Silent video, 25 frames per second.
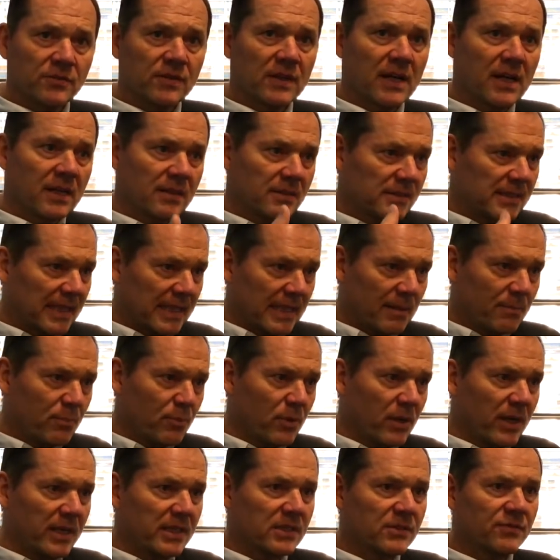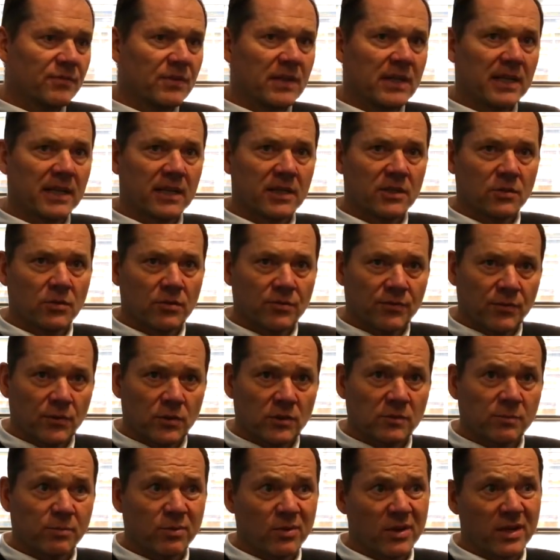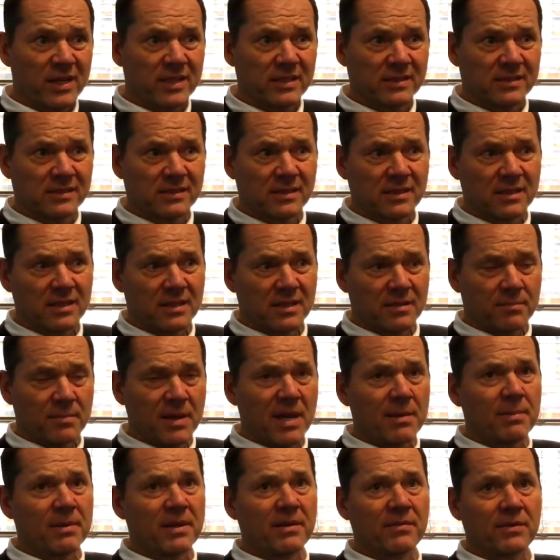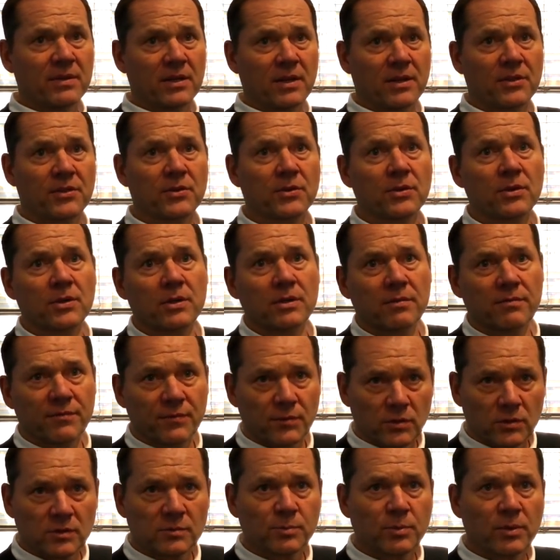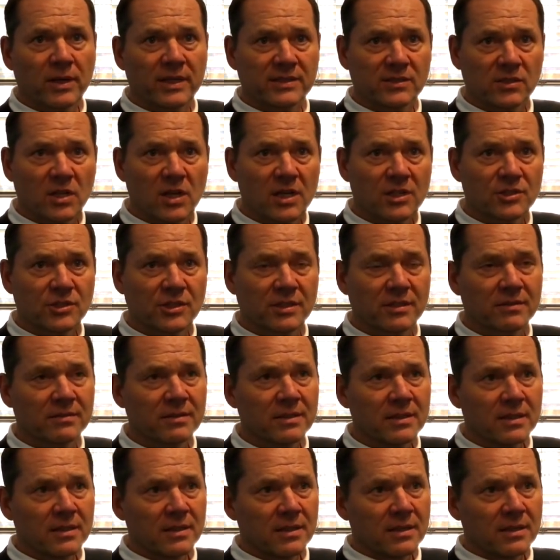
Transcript: You've got second price feeding into a first price, maybe even a third first price auction.